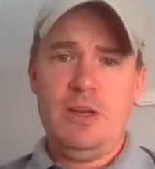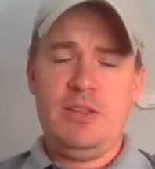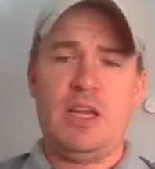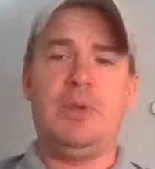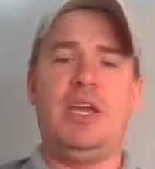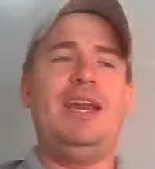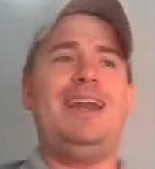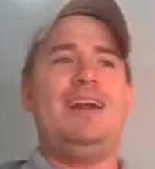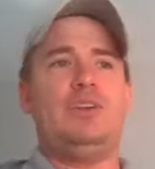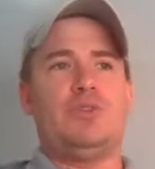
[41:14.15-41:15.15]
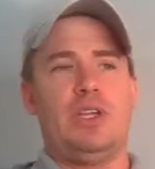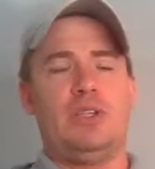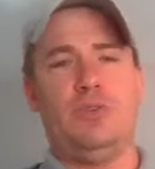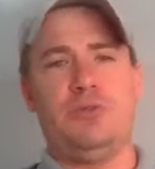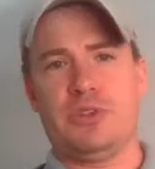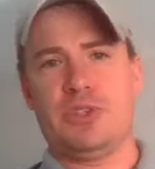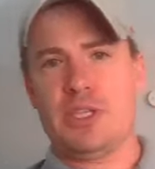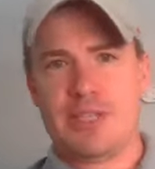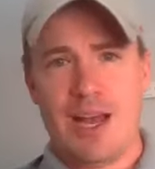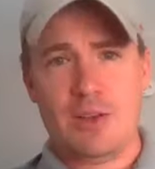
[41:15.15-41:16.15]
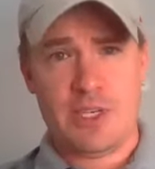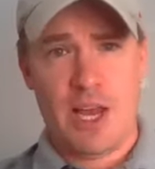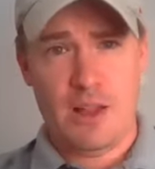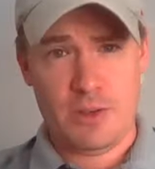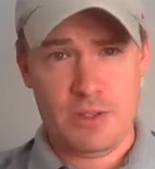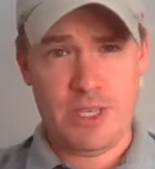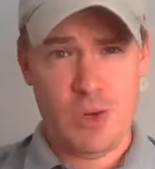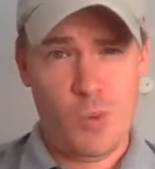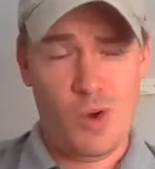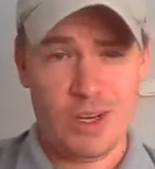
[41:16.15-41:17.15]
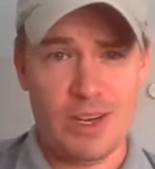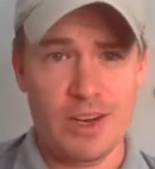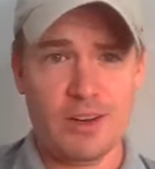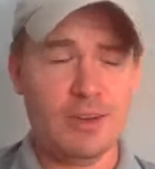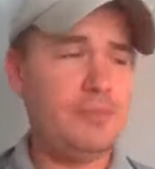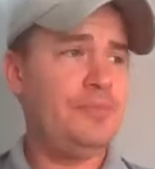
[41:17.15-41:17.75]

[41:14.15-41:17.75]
They can be in and out of trade school for $6,000 in 1 year.